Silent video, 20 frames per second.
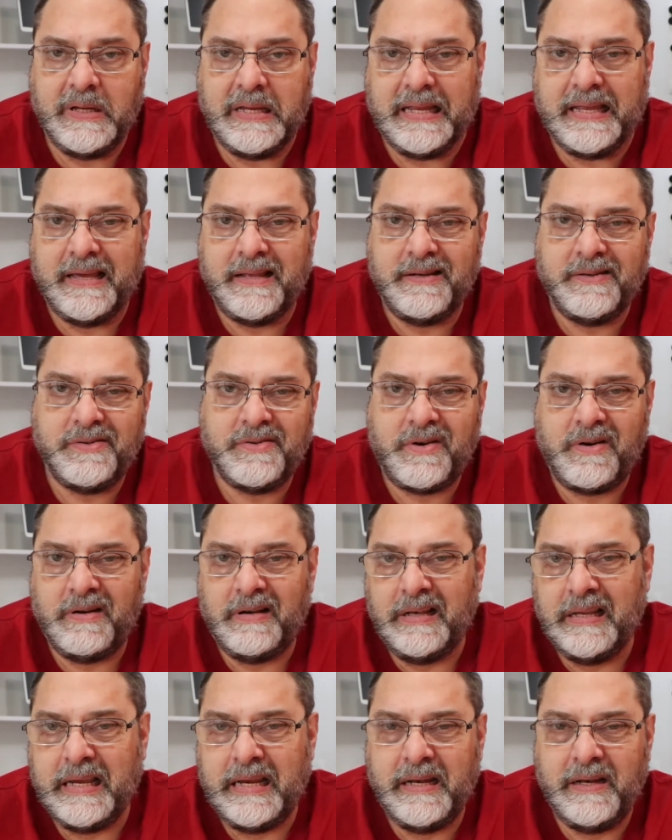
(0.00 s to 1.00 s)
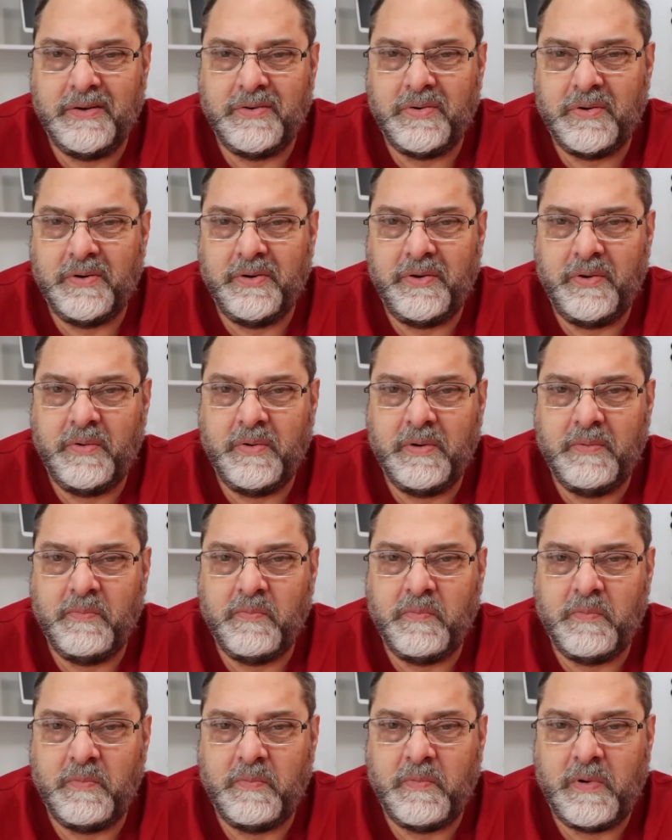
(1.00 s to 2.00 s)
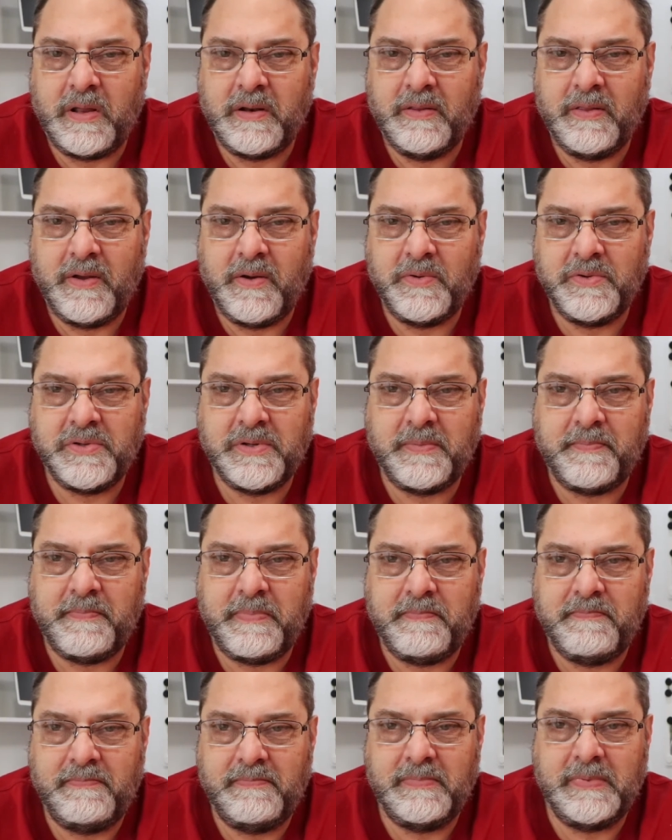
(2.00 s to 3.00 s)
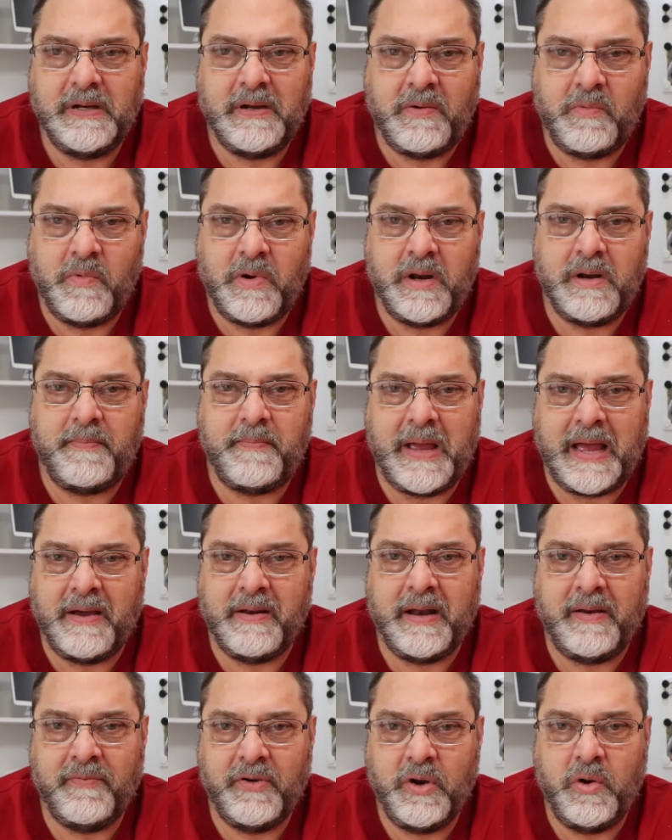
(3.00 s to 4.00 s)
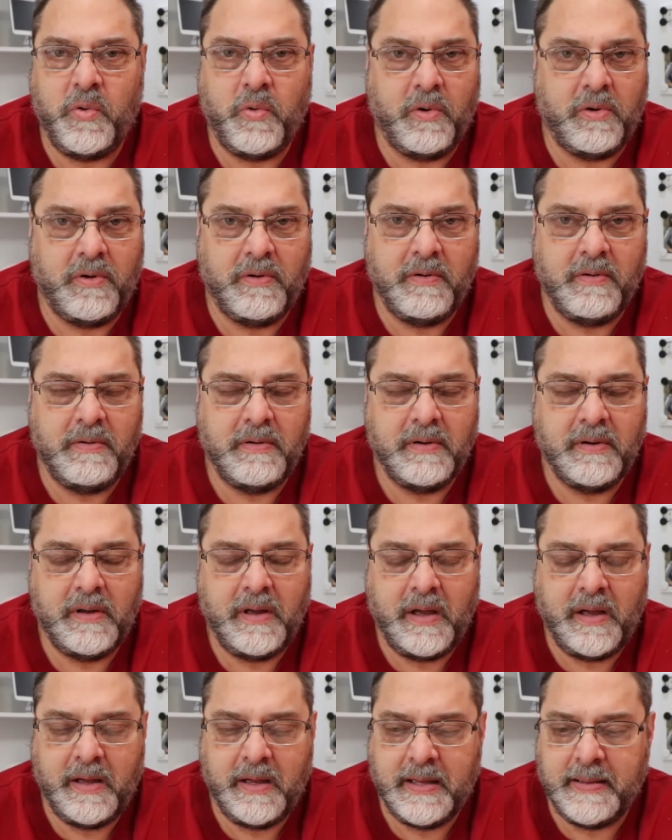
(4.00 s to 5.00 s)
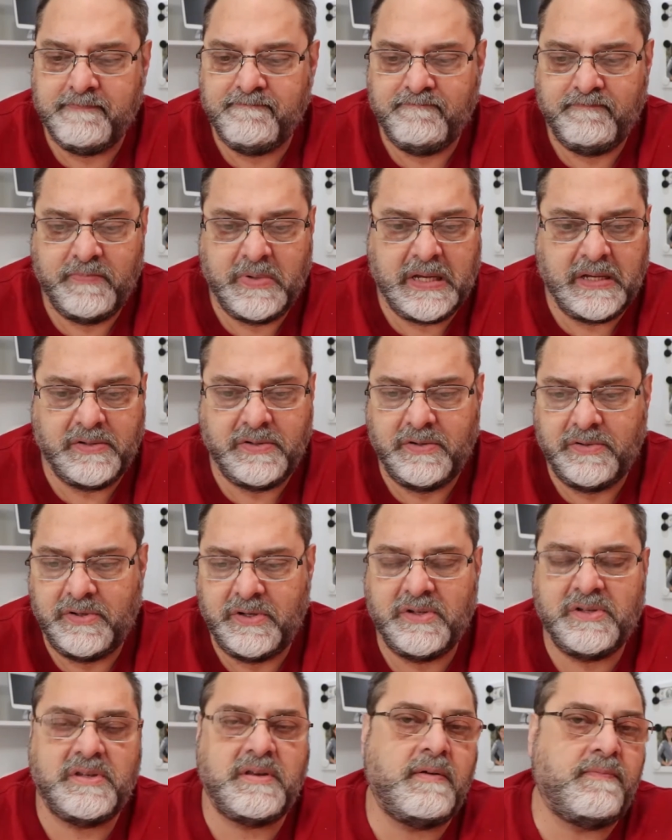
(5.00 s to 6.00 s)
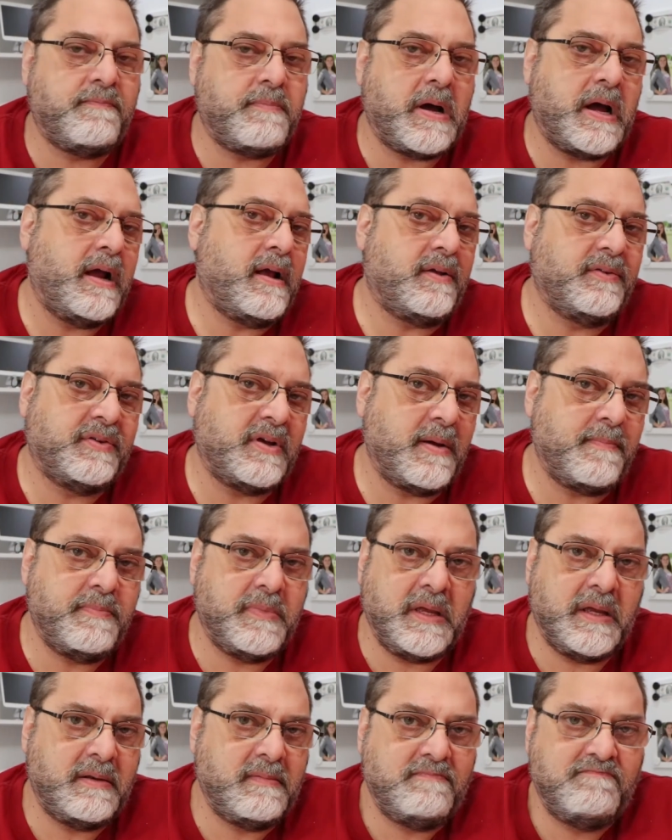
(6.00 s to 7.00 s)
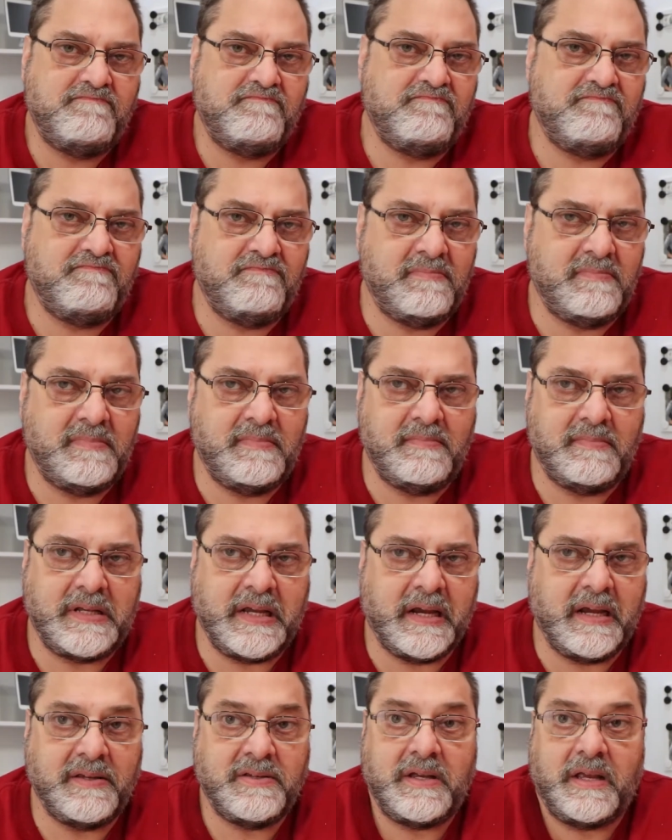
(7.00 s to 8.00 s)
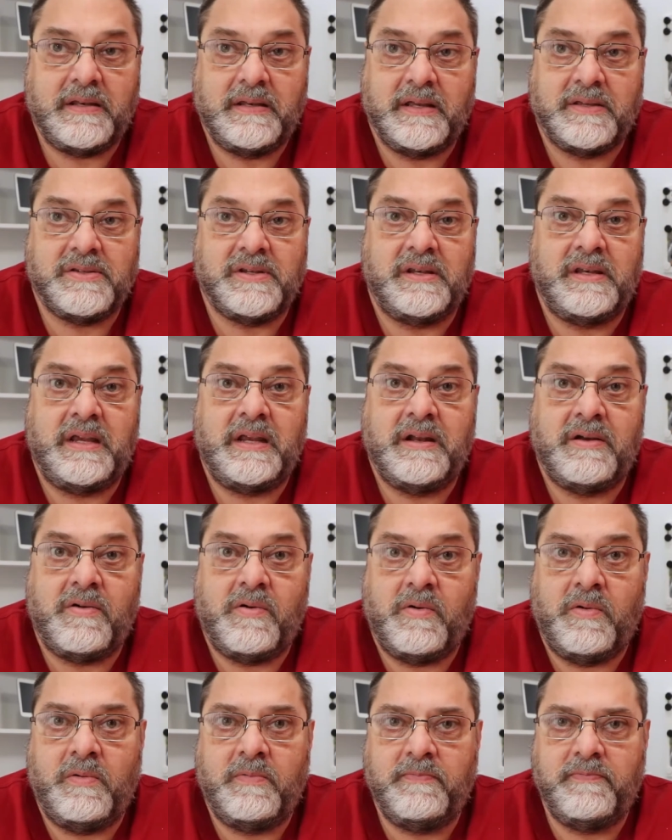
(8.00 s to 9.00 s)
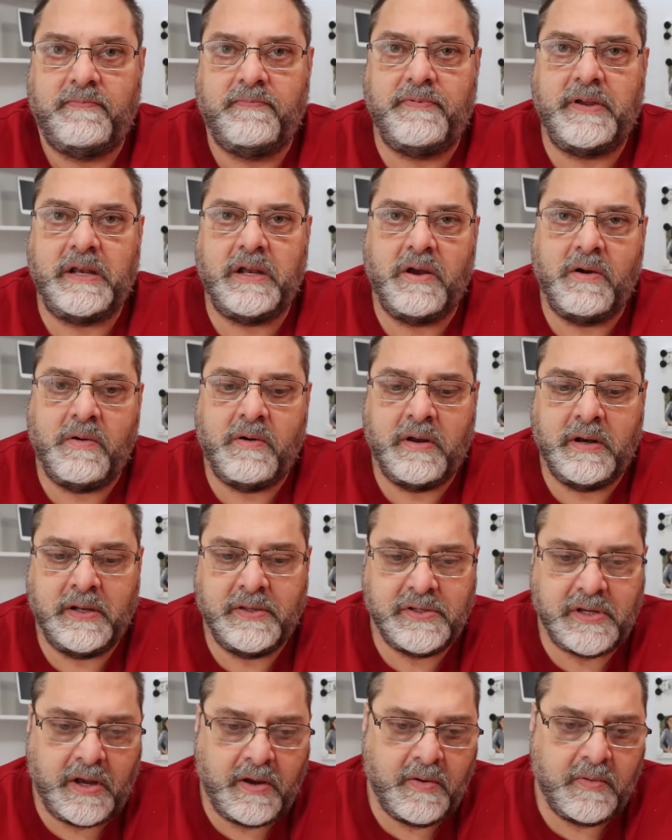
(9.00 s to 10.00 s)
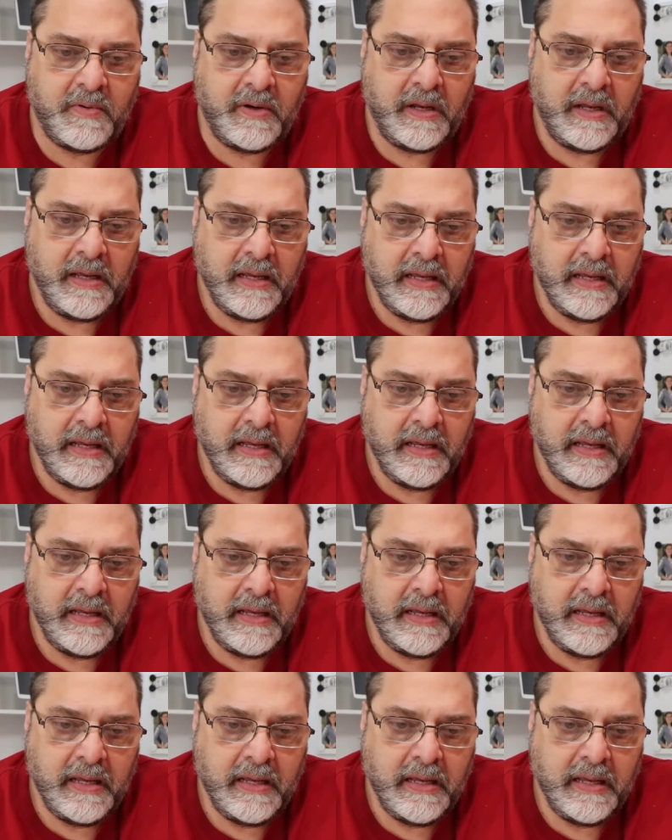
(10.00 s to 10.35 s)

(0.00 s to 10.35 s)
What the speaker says: gonna start leaning toward doing one of those, one about every quarter, because there's just stuff piles up that, like I said, doesn't need a whole video on its own.